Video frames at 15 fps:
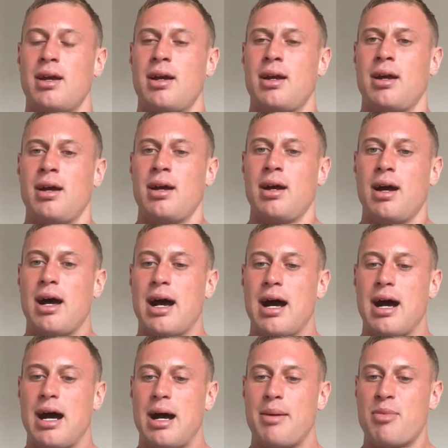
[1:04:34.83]

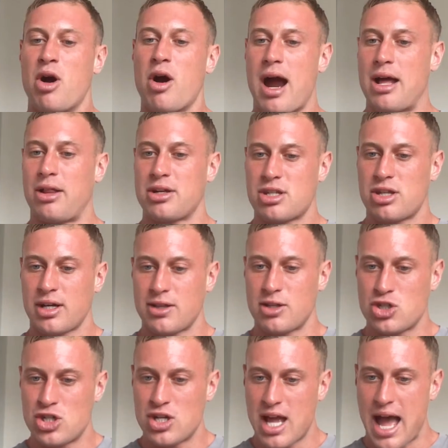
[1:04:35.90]
All right, let's look at the
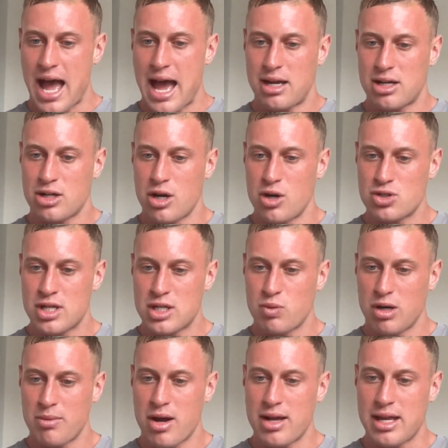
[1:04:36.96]
chat. Coach says, what about email?